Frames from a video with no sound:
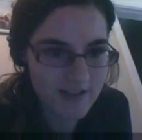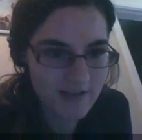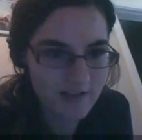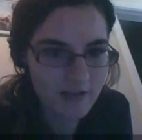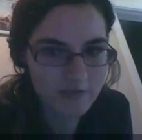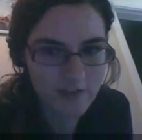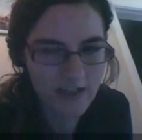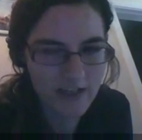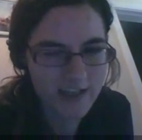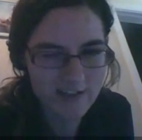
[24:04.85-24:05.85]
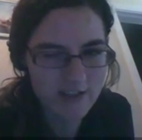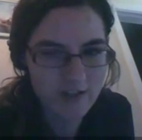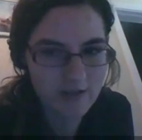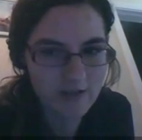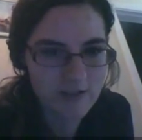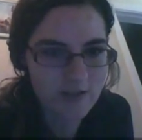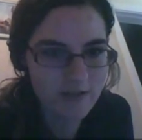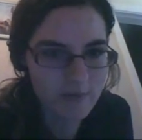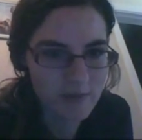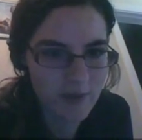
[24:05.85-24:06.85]
and if I don't find it, I'll just show it to you on my
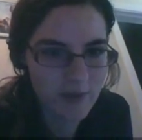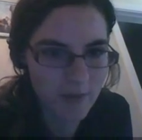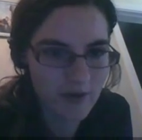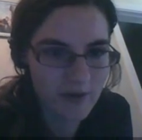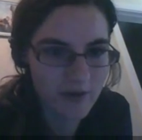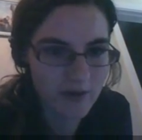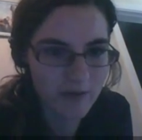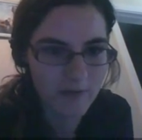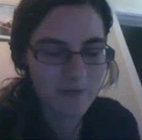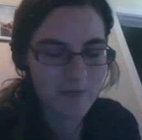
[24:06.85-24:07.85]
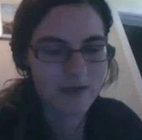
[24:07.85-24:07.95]
paper, although it might be a little